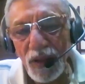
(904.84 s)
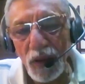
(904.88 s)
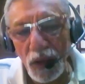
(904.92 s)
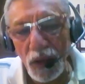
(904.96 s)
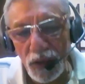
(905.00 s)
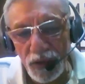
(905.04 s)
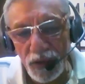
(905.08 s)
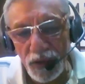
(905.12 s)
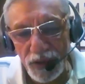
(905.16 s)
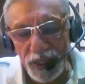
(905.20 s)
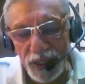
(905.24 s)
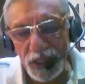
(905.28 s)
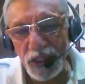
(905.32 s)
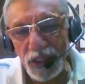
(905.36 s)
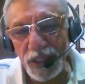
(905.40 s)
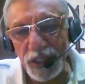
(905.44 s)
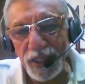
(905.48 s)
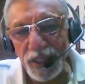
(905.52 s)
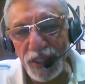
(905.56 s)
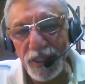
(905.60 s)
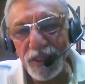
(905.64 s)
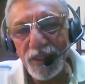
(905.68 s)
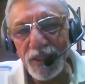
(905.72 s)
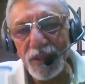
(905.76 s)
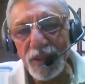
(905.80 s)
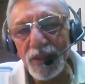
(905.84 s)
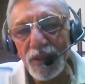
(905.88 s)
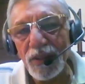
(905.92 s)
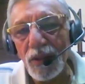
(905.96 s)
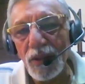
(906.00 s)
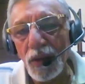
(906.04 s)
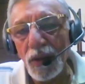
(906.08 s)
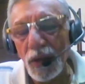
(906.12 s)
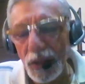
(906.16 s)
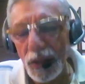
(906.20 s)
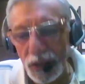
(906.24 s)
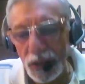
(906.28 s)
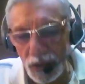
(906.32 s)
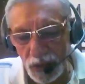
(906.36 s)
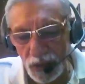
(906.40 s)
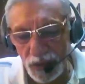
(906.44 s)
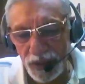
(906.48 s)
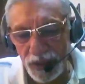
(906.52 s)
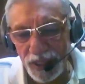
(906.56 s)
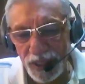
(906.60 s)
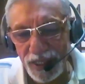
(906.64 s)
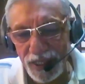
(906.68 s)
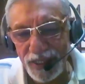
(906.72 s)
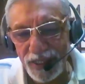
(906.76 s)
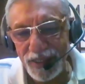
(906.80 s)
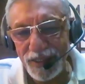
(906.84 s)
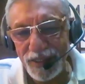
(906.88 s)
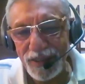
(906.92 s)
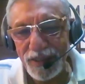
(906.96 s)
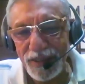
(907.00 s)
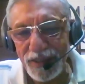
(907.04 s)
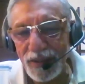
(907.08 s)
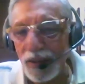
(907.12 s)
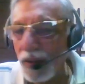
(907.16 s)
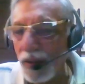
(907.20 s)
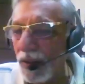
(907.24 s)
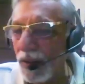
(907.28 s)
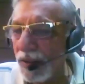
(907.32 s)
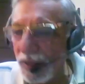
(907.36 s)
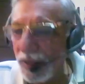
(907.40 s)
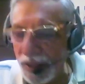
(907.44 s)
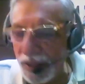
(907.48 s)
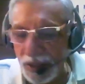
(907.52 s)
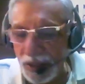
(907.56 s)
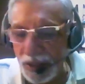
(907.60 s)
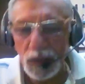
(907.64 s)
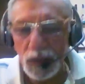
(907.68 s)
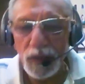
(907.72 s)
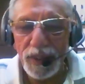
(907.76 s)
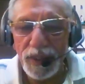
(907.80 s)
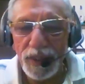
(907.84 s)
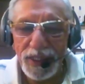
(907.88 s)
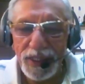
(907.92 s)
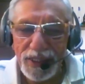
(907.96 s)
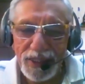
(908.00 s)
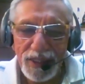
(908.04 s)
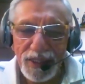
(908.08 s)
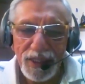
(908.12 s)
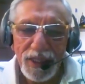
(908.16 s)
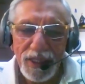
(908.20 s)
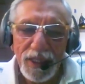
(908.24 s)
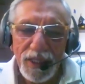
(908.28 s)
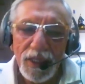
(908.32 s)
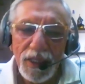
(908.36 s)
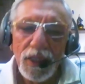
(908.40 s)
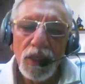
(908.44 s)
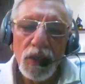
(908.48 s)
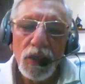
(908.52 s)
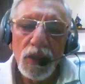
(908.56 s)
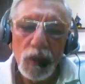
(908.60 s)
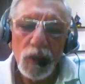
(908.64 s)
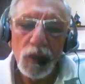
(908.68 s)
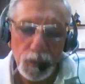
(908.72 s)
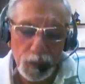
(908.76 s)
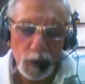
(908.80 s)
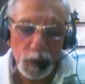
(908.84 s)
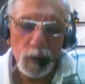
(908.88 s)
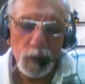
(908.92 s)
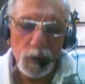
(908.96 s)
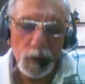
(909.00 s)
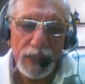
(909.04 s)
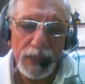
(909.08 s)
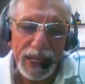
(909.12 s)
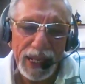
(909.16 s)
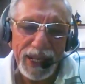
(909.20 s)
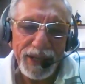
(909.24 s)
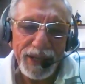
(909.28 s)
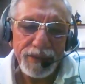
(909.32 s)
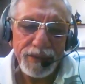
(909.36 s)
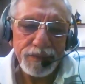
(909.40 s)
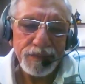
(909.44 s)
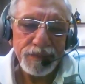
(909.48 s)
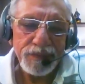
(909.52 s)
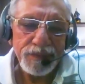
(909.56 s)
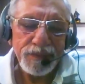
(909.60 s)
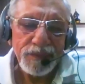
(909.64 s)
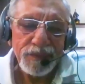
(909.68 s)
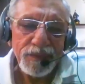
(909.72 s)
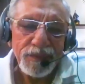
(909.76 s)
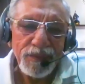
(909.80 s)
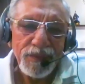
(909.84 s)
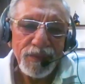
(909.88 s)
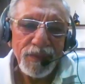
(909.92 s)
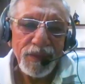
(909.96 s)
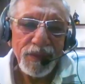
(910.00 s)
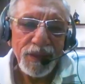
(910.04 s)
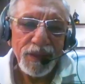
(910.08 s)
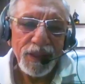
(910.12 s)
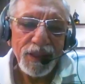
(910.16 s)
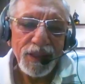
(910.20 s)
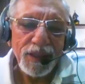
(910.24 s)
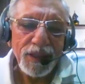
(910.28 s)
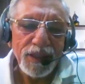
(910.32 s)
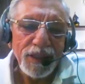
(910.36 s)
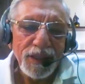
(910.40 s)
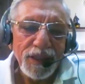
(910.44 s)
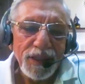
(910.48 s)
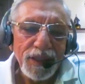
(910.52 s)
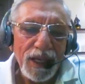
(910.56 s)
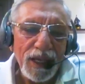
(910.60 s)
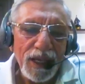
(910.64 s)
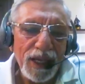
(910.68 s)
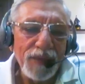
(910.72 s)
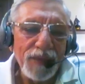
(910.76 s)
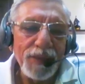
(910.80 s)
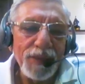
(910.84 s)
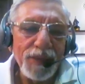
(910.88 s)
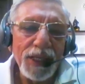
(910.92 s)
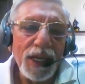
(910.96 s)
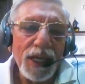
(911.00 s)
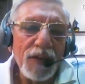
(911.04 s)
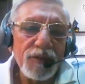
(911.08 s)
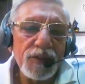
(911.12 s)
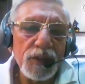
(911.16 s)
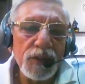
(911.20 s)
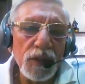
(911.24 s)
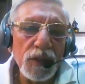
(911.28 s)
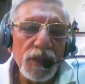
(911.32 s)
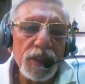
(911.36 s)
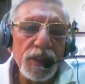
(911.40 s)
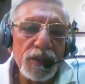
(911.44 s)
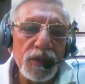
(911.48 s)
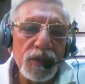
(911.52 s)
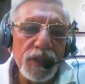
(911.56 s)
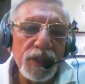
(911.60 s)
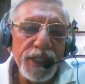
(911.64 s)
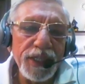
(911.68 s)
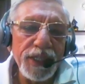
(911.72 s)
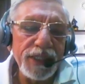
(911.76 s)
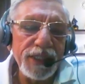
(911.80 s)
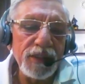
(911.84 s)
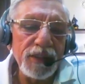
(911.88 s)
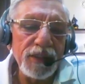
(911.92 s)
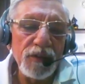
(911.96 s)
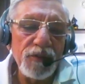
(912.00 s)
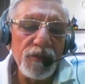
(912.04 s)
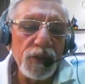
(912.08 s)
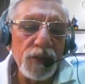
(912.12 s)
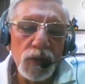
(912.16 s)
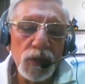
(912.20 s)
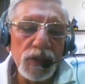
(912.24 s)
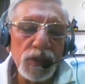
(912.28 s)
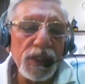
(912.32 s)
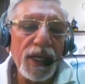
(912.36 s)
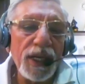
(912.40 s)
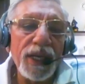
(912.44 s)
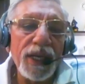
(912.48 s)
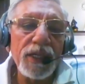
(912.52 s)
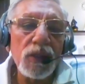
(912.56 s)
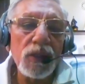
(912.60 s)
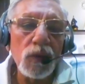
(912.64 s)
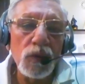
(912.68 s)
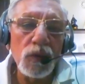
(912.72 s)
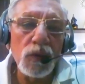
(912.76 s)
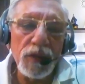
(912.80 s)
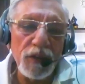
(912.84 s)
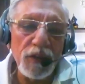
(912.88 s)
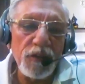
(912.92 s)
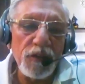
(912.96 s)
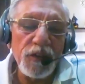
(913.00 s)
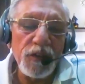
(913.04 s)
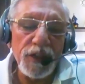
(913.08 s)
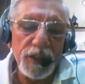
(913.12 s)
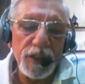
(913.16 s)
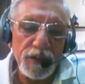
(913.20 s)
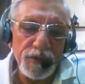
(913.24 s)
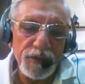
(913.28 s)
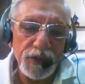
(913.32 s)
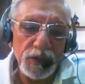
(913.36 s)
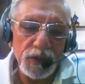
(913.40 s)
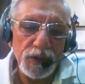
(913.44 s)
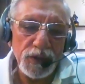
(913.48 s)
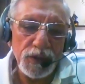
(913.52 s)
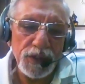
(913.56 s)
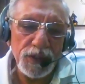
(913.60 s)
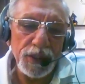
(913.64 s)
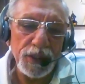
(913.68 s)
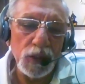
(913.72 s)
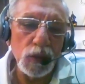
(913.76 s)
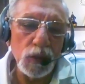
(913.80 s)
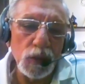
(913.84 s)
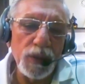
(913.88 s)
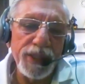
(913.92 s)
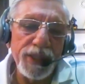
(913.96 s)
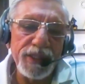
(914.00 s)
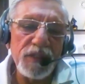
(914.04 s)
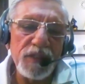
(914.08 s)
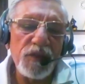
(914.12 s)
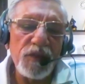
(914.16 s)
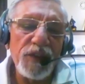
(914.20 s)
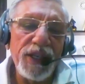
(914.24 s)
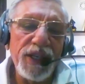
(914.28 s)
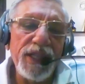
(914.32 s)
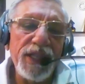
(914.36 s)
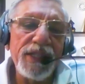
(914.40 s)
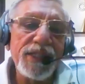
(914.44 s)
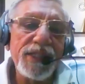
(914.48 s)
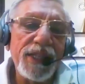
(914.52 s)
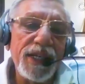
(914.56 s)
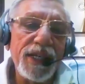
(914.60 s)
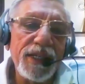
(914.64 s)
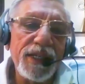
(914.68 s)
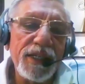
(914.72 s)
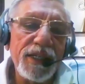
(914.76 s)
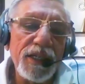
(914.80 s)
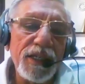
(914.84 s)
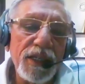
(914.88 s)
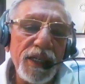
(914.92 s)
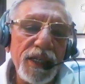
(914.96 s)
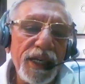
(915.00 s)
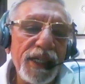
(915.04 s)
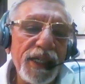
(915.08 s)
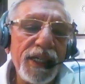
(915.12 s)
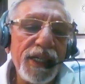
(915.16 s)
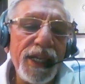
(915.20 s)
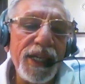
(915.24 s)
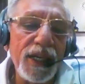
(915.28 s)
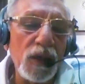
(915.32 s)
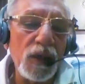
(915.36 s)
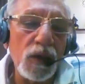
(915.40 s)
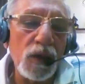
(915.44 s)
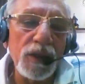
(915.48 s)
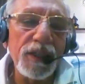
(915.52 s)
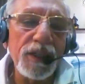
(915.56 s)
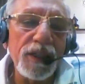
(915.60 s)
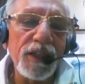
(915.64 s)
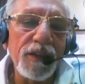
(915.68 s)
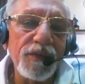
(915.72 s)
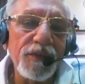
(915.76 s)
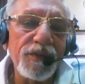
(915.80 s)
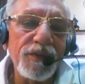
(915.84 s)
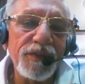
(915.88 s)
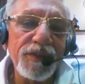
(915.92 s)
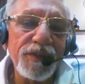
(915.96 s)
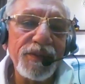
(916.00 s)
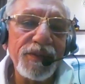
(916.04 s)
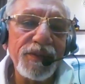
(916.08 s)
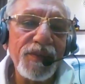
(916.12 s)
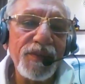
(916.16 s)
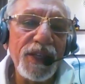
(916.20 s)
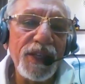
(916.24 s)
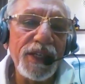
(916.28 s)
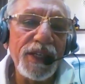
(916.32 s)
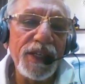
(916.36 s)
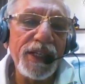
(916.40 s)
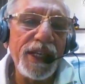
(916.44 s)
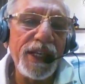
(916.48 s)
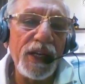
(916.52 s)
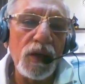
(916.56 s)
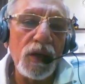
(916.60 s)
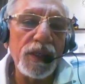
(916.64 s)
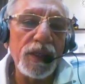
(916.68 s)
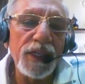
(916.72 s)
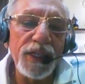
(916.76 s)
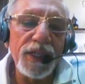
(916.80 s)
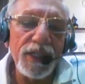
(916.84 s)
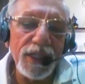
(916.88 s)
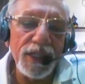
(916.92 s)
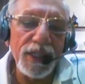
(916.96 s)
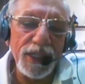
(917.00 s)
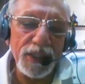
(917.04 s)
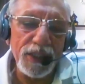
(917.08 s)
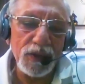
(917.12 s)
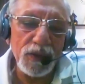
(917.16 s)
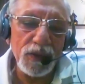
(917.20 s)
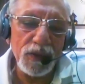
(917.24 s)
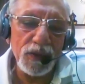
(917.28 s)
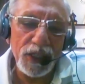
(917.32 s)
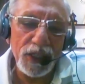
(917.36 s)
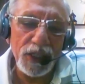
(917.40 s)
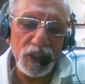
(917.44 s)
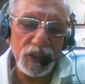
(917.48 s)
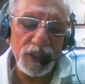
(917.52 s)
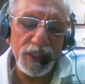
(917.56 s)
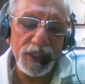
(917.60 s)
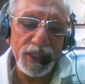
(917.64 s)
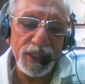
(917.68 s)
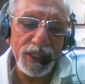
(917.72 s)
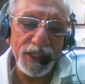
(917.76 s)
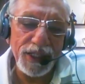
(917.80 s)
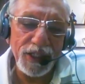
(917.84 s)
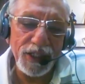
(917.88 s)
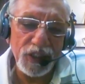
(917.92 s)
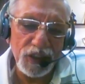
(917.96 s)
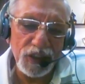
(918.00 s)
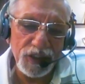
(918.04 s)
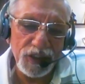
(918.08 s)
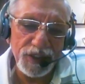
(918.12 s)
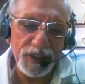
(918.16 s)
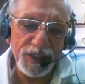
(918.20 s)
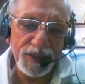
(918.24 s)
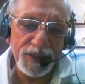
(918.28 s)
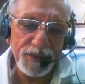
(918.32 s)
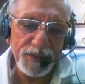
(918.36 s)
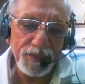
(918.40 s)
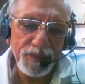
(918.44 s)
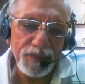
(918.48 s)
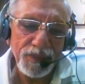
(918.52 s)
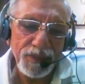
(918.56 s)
on Russia, on Ukraine, on the US to pull back? I mean, after all, today the views are two different views. The US feels that it cannot give, it cannot agree to Russian conditions.